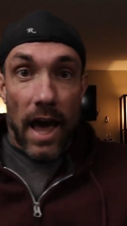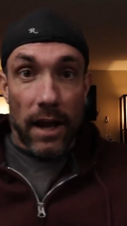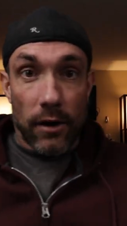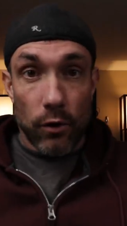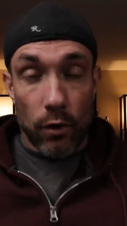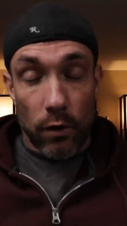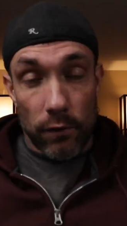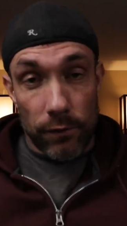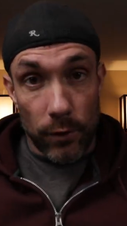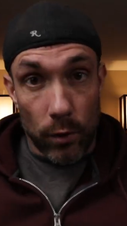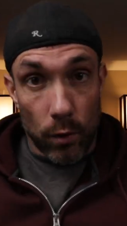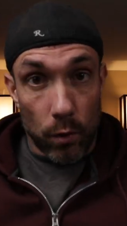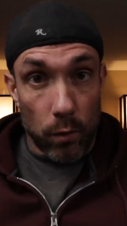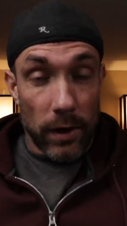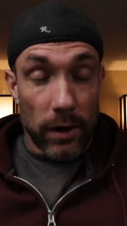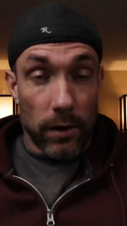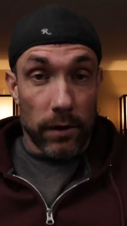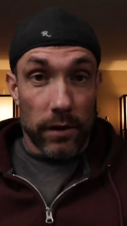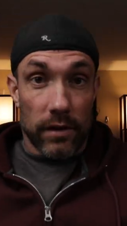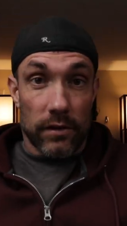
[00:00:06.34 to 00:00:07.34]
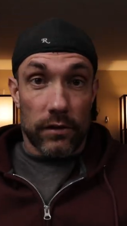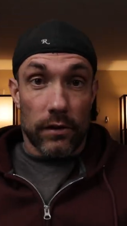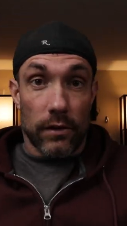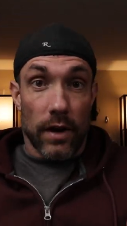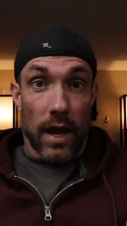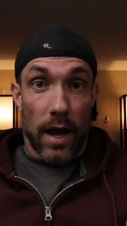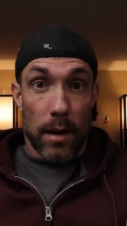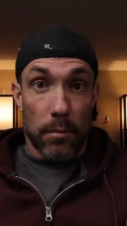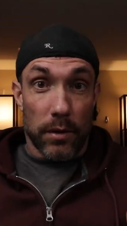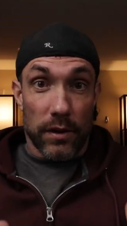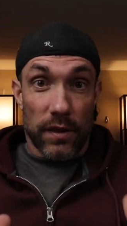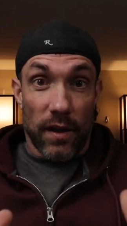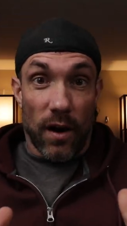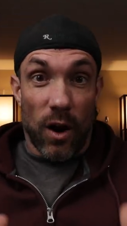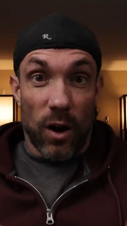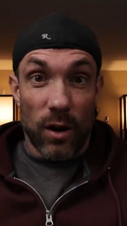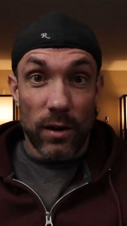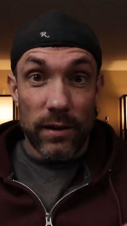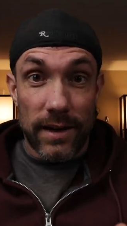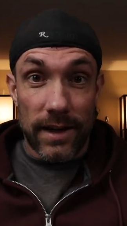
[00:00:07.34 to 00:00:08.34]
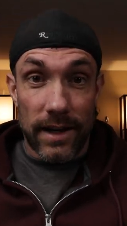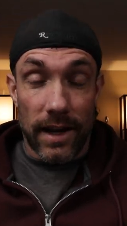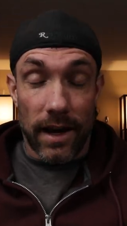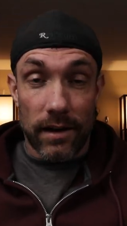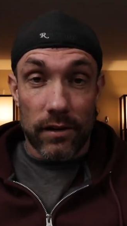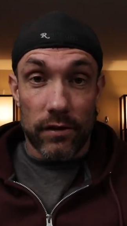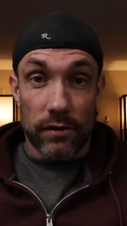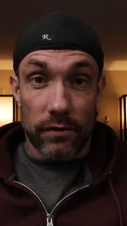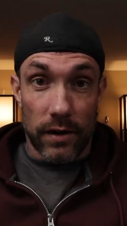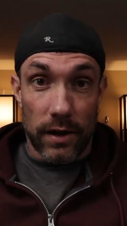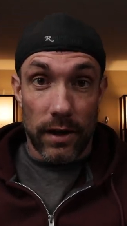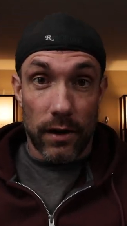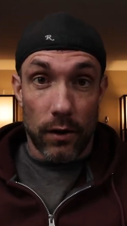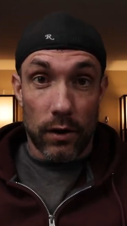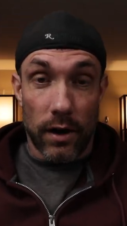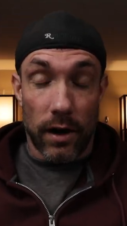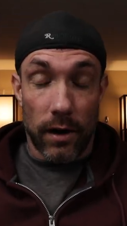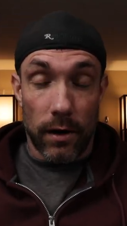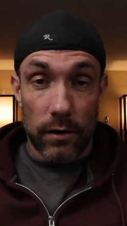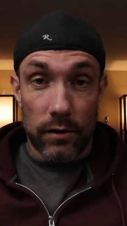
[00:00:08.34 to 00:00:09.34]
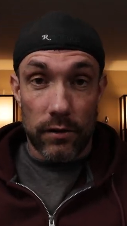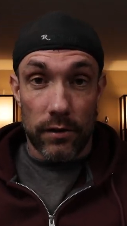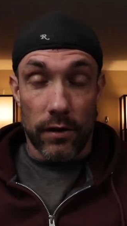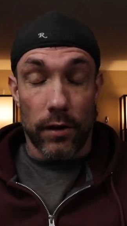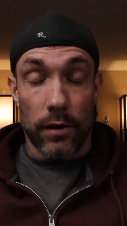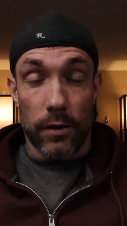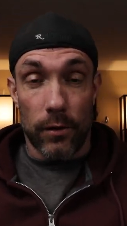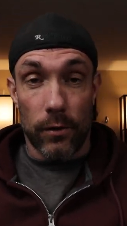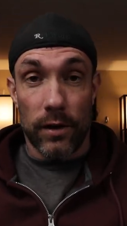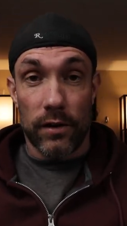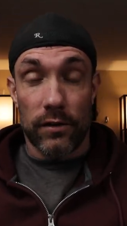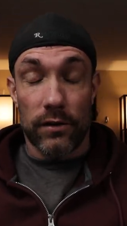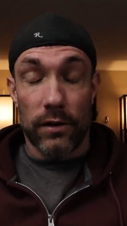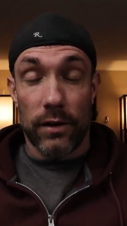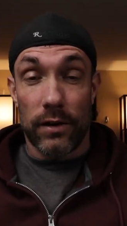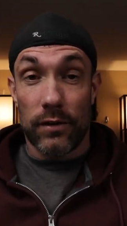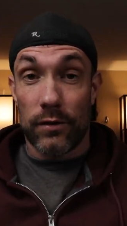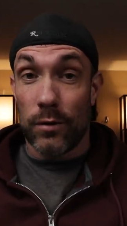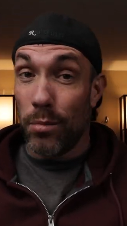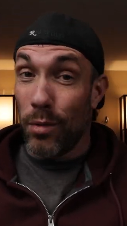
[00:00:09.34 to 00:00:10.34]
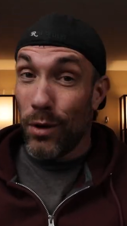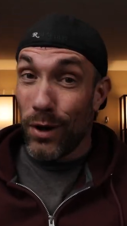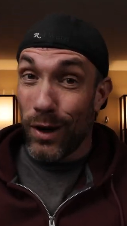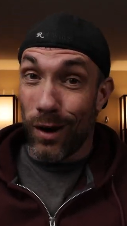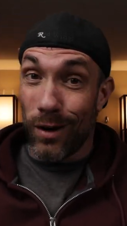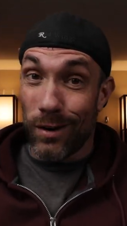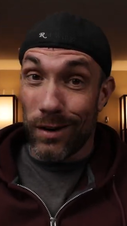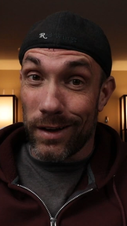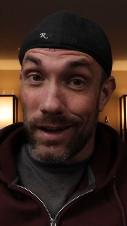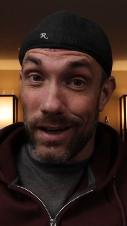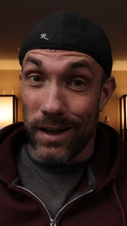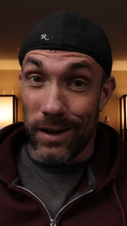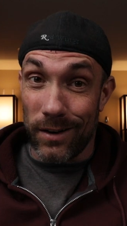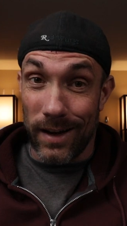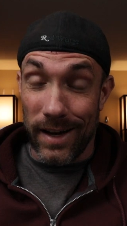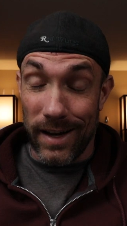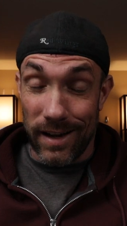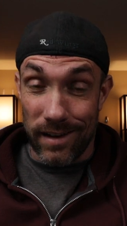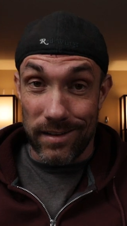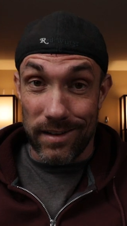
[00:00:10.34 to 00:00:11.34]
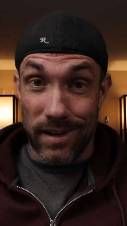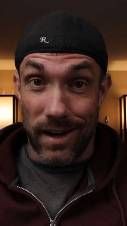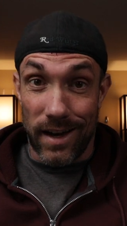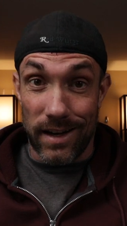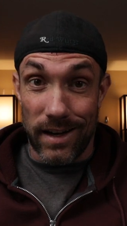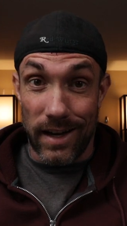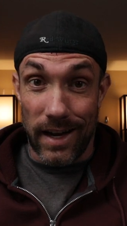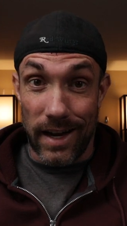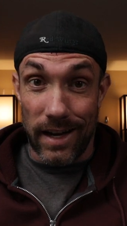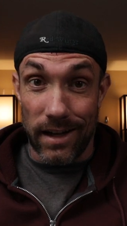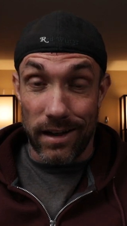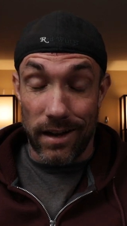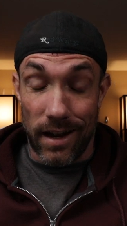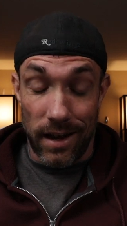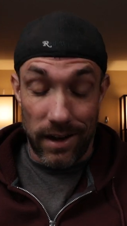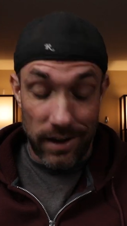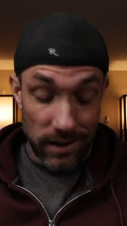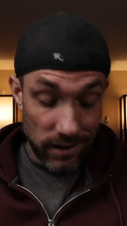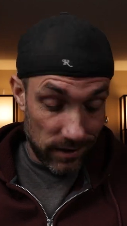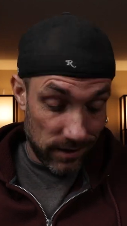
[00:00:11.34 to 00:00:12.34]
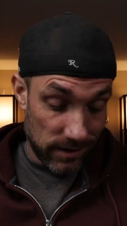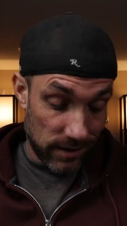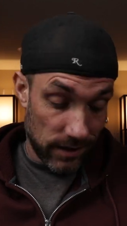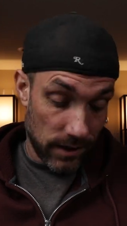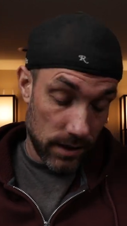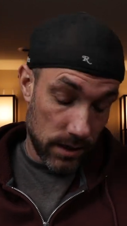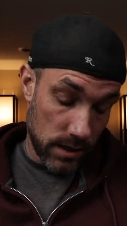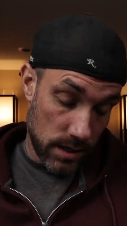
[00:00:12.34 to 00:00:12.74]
I don't know if you're aware of this or not, but the RTX video cards, the 30 series, are pretty hard to get your hands on. And uh, it's